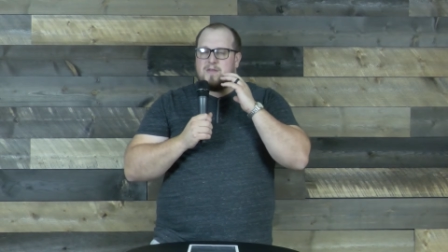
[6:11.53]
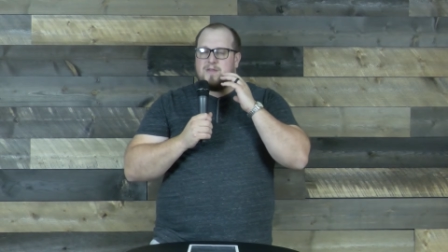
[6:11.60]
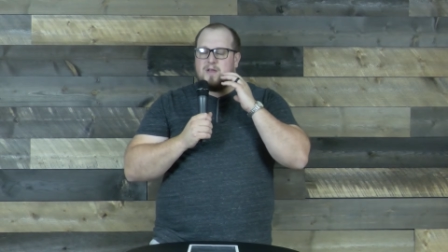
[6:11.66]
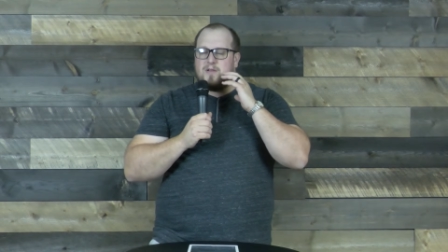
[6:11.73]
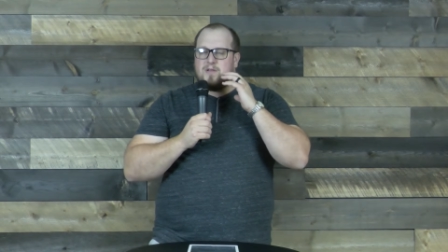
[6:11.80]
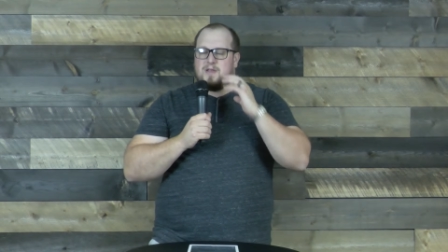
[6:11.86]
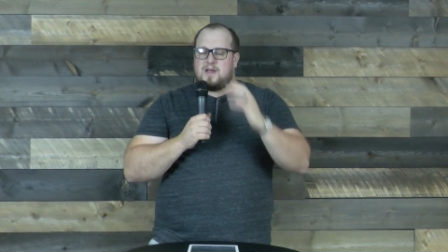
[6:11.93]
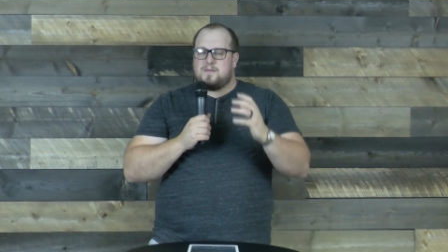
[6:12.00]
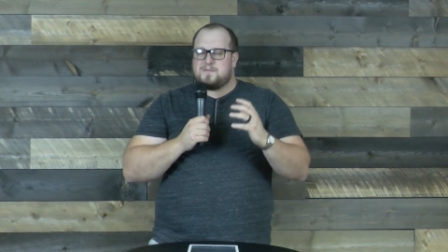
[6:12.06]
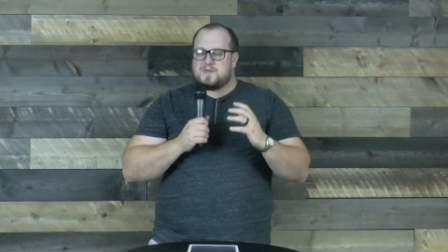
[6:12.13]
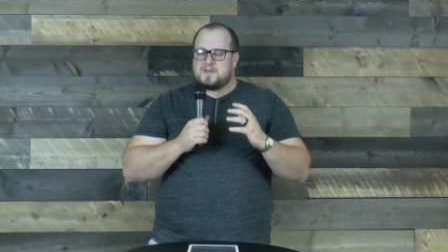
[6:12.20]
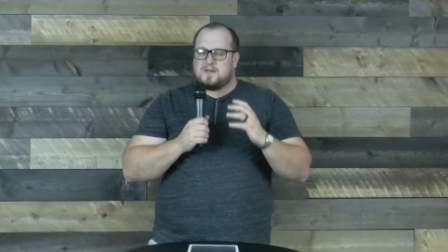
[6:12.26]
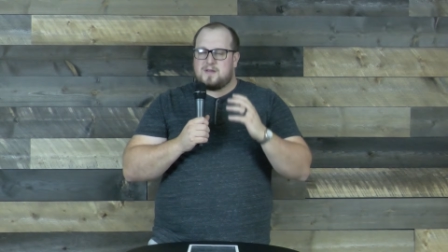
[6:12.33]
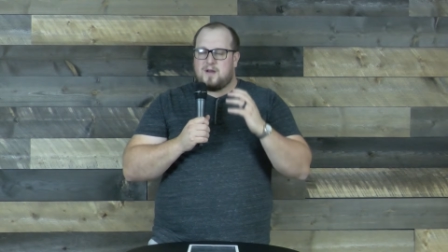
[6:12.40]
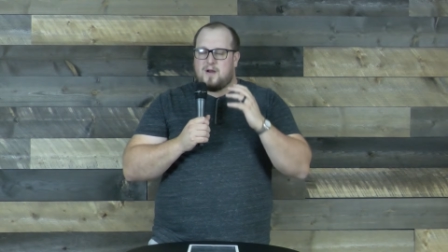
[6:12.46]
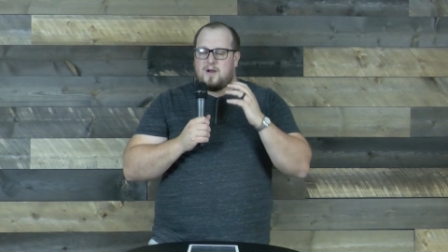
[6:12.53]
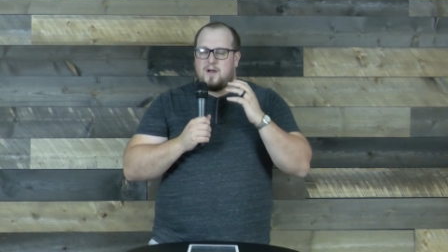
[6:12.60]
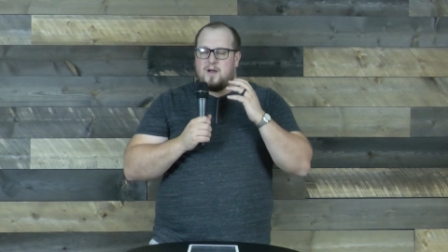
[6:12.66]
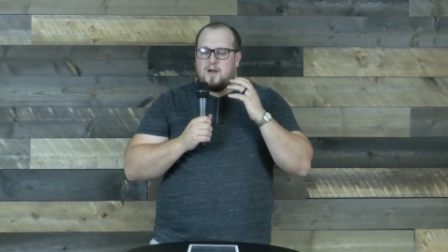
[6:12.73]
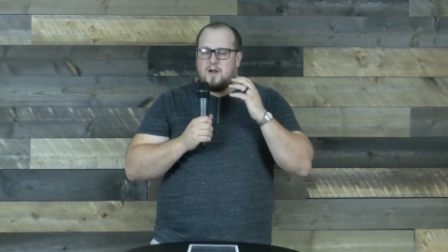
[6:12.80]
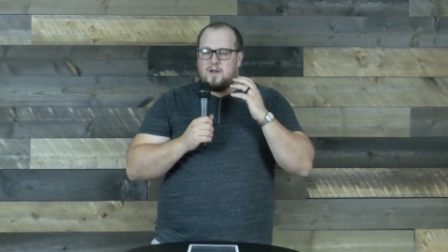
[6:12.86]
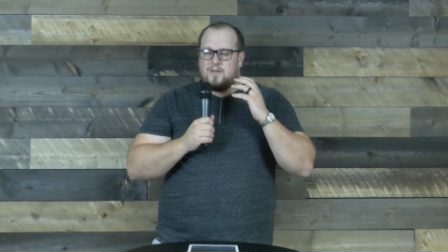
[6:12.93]
the lips, are
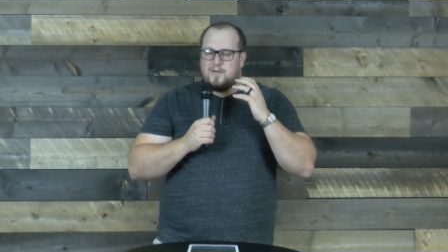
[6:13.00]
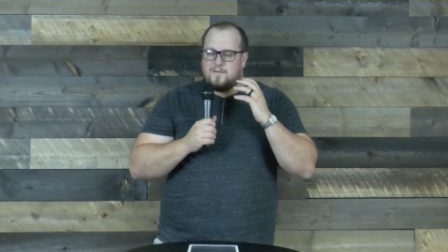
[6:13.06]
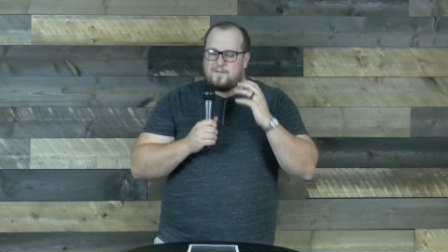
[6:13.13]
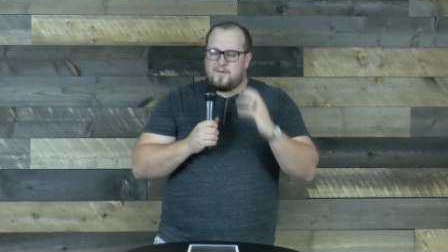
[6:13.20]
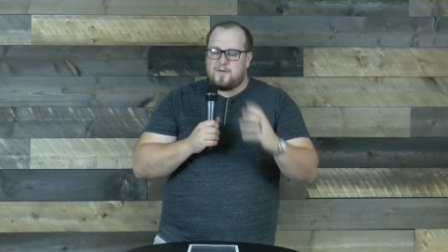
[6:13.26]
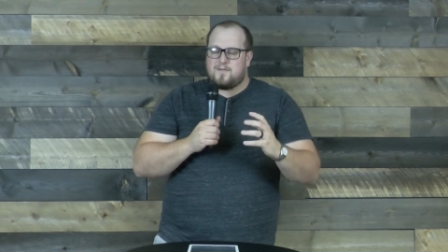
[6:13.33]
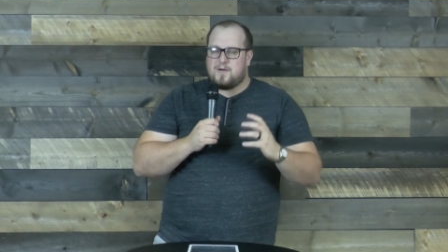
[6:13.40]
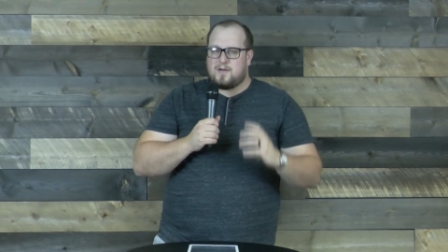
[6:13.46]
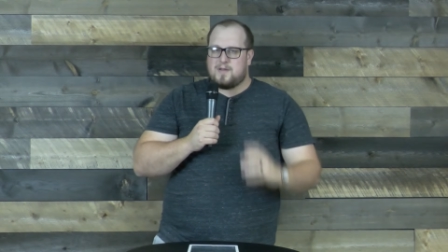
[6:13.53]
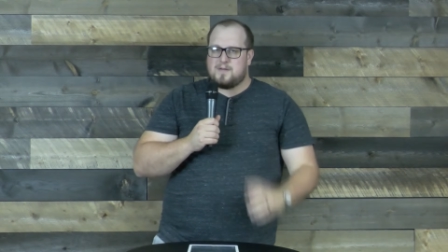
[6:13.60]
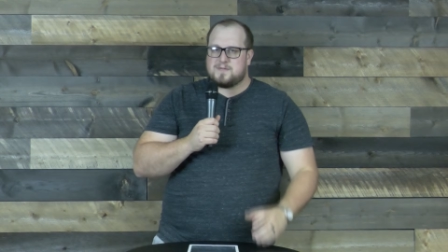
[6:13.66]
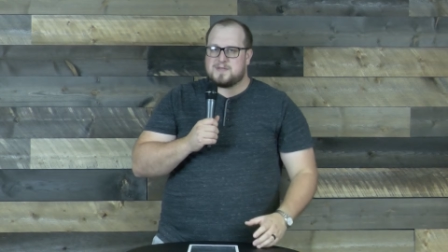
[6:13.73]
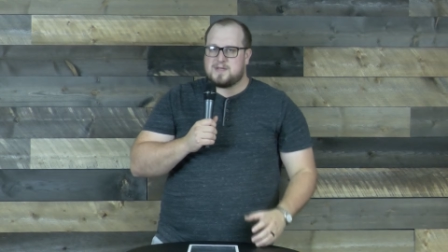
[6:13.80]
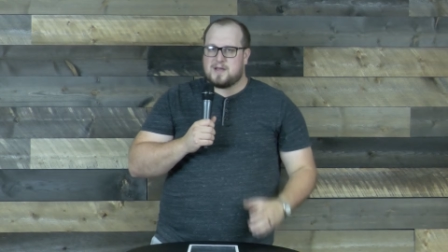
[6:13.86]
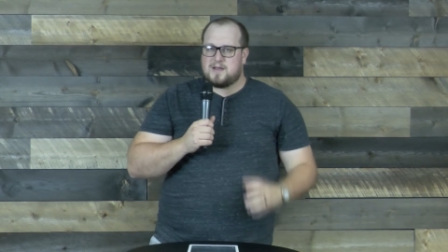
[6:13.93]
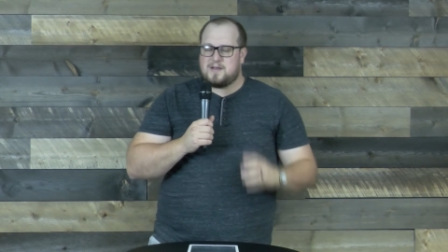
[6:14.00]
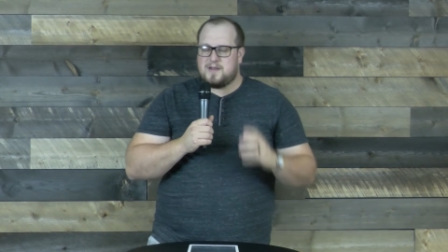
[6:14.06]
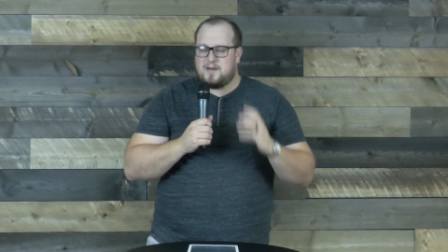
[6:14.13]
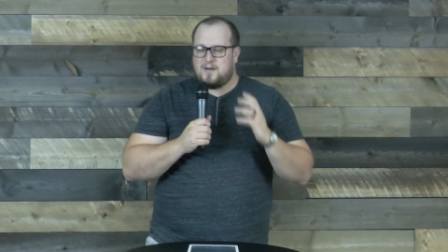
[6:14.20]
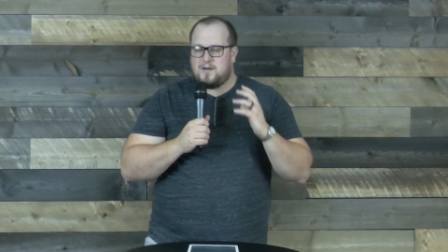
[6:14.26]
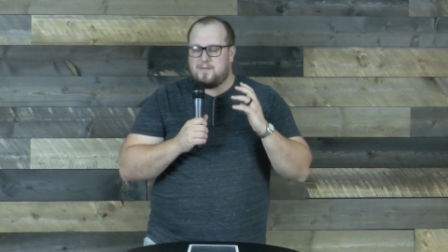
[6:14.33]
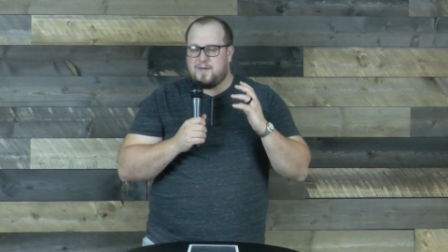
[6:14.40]
the fruit of our lips, to
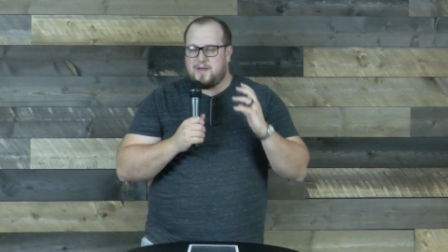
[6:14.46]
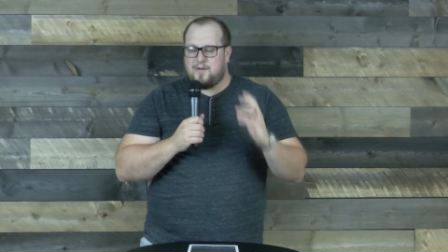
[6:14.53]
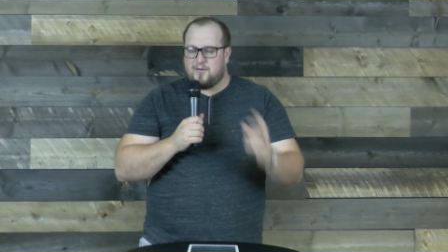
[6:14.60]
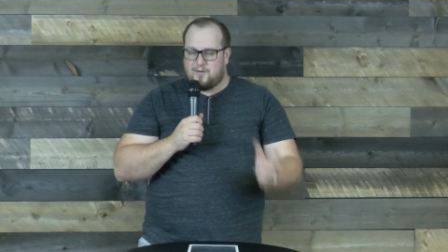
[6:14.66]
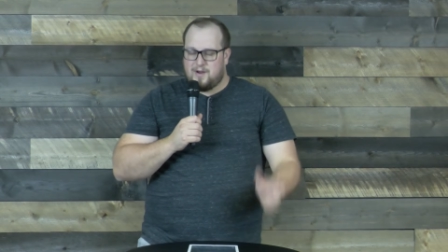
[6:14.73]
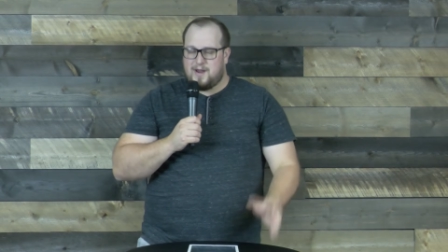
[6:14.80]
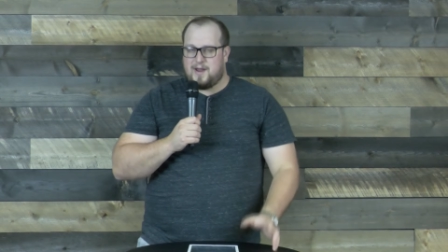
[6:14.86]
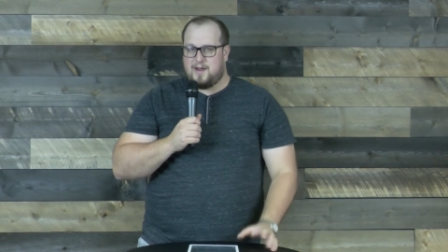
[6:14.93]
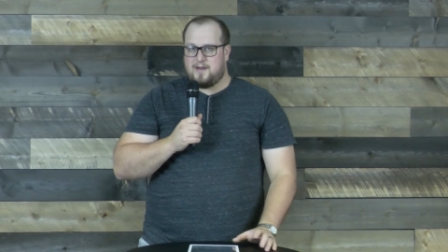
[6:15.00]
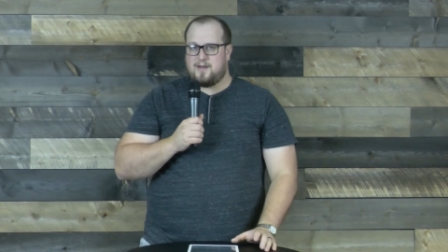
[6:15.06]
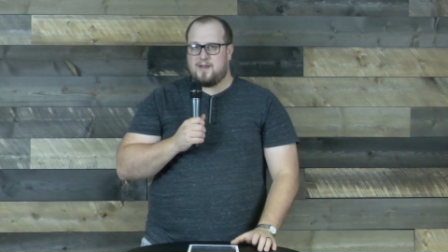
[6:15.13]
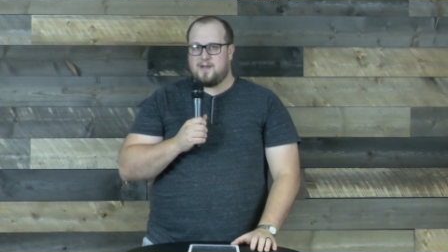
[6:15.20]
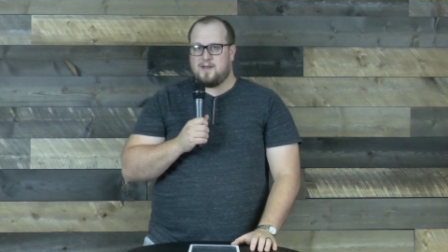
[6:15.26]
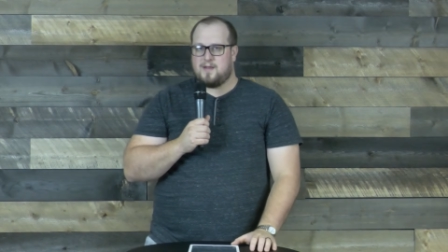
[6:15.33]
continue to be green